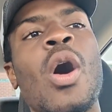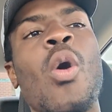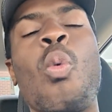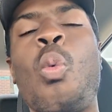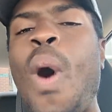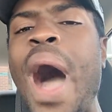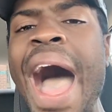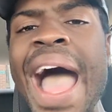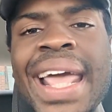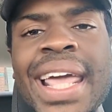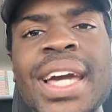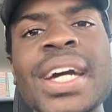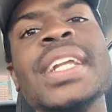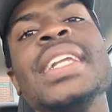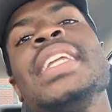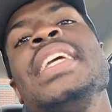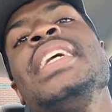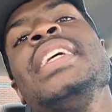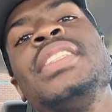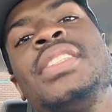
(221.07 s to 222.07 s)
why
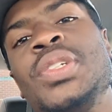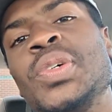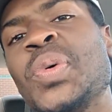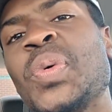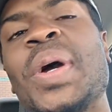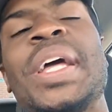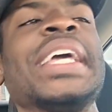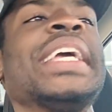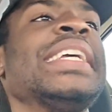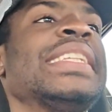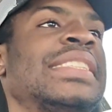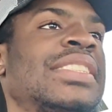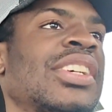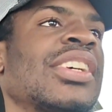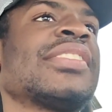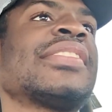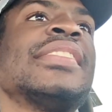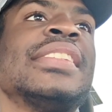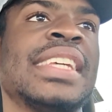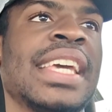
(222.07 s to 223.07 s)
couldn't he do what he
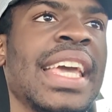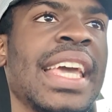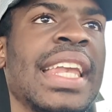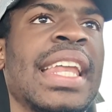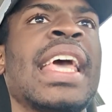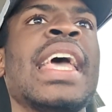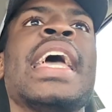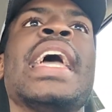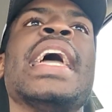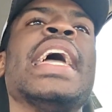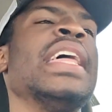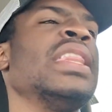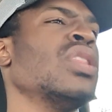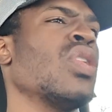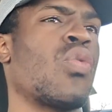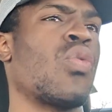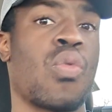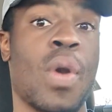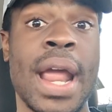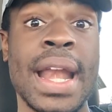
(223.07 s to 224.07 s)
just did in
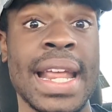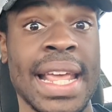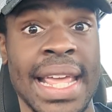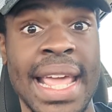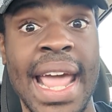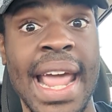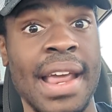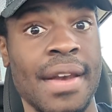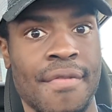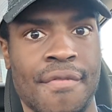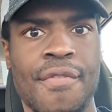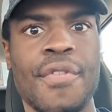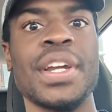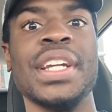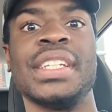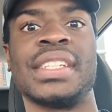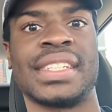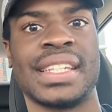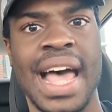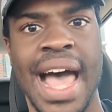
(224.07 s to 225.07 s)
the Renegade
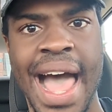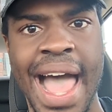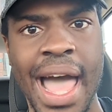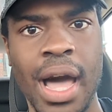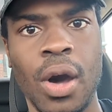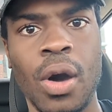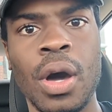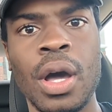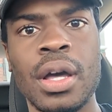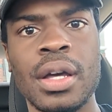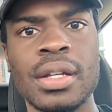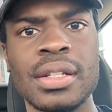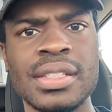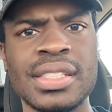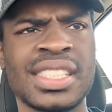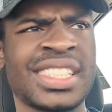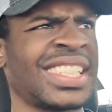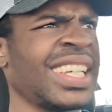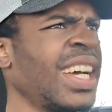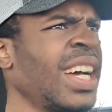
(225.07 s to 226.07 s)
freestyle
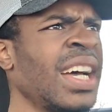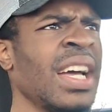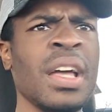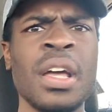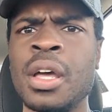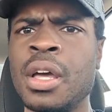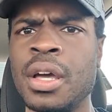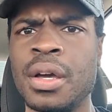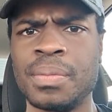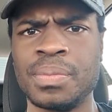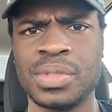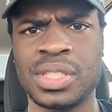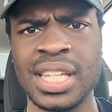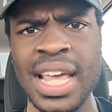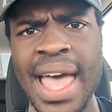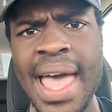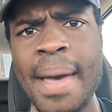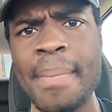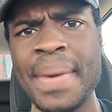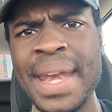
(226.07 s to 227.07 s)
to, to
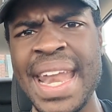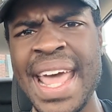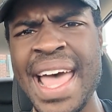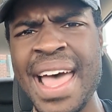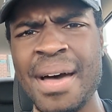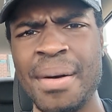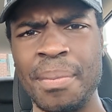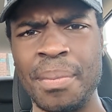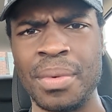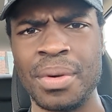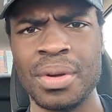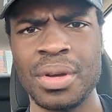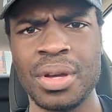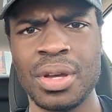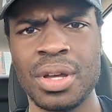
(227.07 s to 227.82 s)
Eminem?